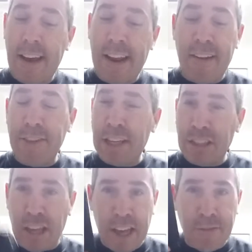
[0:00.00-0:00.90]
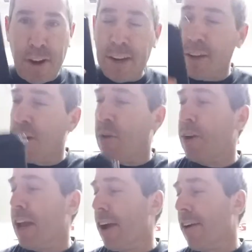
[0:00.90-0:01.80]
And everything's ready to go
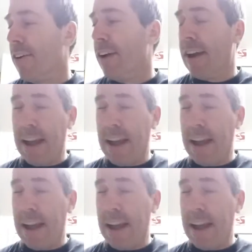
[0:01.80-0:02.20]
in here.